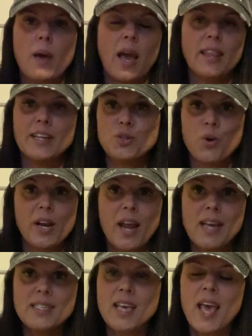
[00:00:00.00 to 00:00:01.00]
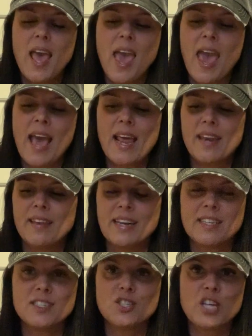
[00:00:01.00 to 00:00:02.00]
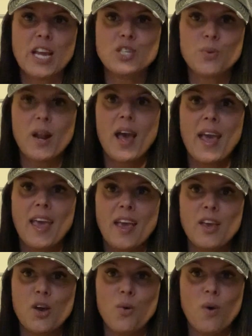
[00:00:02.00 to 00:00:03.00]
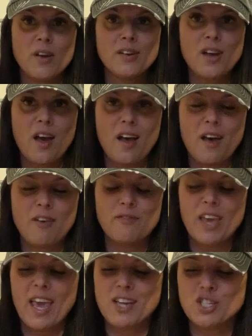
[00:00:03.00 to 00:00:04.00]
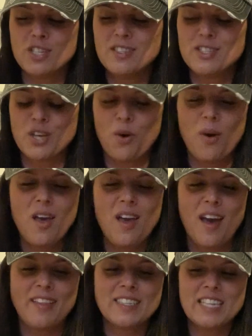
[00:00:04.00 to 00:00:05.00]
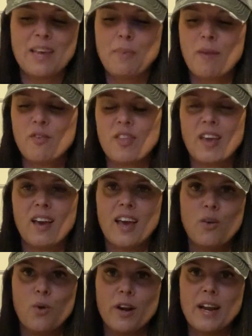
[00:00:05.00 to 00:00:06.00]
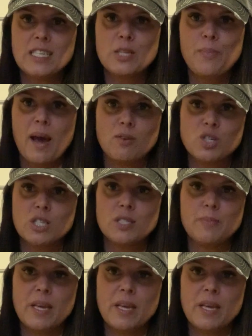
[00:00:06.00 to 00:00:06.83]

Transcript: like to organize, and that doesn't change when I go on vacation. So I like to keep everything kind of organized in pouches